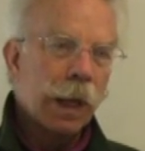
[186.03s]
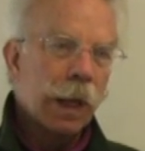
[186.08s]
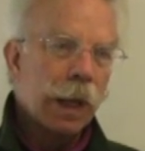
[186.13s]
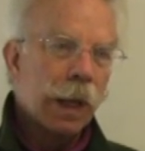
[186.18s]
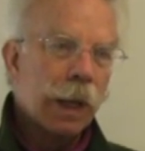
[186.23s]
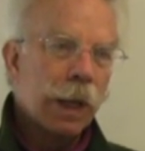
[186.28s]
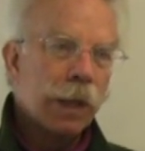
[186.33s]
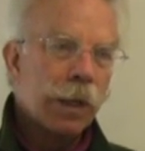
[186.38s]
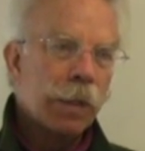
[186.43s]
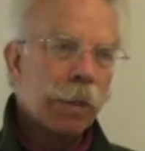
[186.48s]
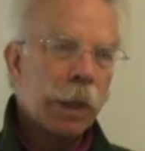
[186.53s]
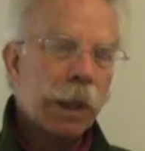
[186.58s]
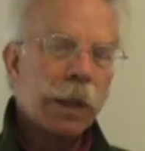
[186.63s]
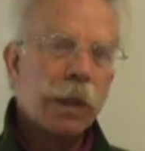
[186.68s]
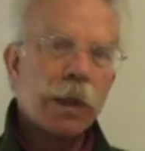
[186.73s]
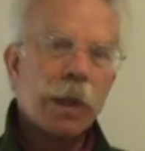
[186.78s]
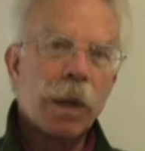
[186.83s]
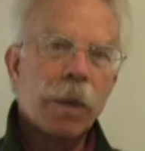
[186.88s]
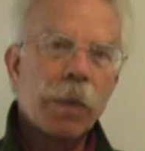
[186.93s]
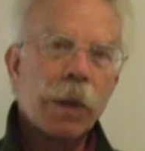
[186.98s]
I spent a
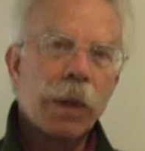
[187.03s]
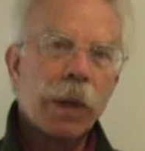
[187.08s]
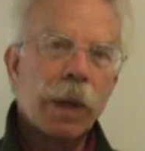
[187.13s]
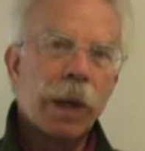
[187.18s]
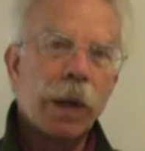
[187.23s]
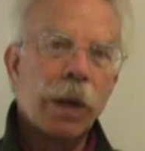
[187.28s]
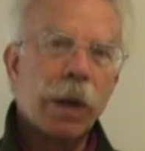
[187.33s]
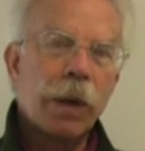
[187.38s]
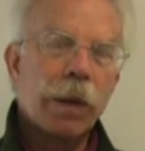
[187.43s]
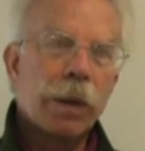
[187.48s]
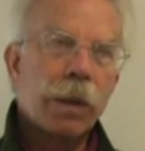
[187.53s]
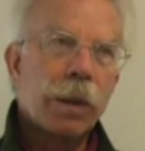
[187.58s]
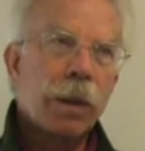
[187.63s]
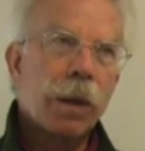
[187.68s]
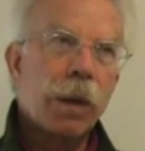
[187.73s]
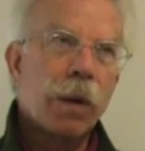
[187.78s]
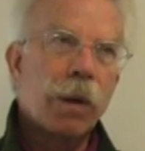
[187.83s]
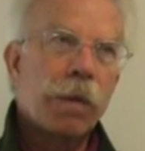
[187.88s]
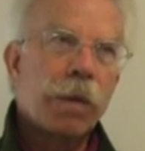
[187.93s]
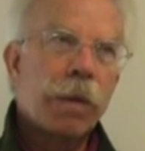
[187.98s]
summer there in
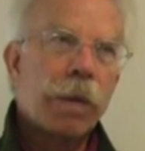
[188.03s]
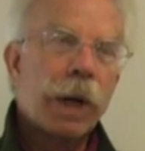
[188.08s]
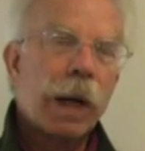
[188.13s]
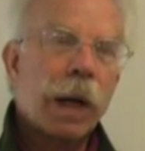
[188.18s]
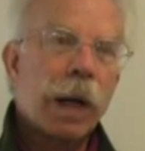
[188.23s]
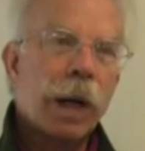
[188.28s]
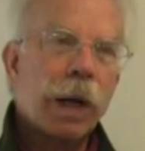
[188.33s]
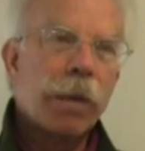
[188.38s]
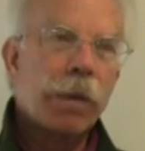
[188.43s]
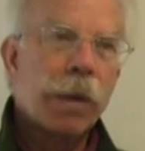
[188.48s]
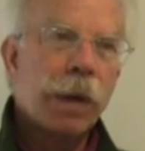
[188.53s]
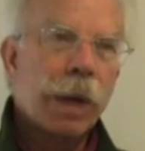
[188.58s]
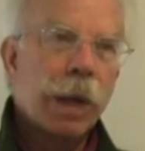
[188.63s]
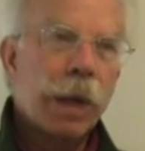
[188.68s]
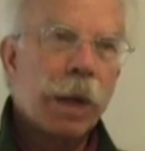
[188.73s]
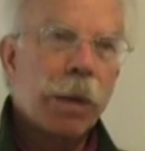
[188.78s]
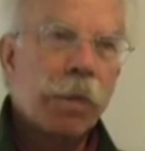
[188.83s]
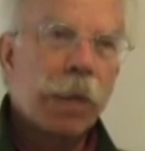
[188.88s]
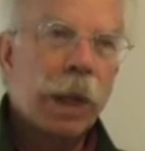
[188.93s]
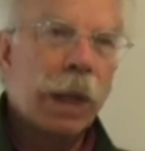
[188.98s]
'05
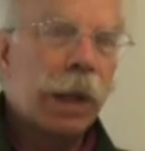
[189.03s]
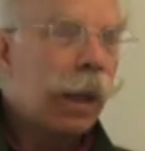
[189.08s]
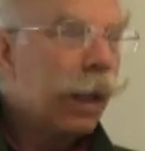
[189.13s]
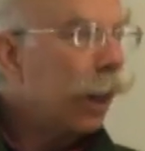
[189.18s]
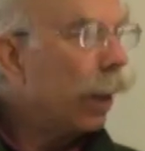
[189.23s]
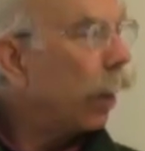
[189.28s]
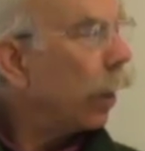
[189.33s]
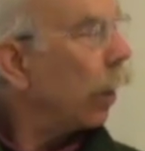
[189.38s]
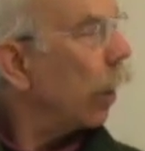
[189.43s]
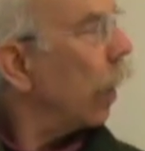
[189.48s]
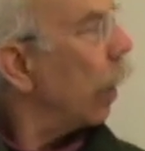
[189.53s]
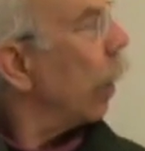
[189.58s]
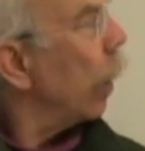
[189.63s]
making